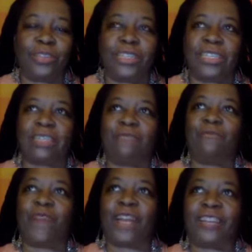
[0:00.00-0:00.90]
are
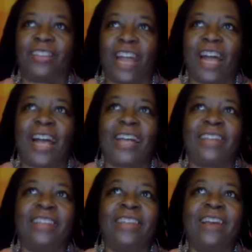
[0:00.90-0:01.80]

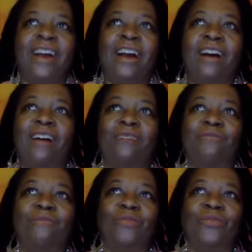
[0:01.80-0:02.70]
disenfranchised,
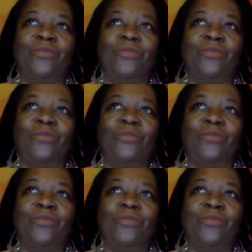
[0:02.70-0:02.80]
um,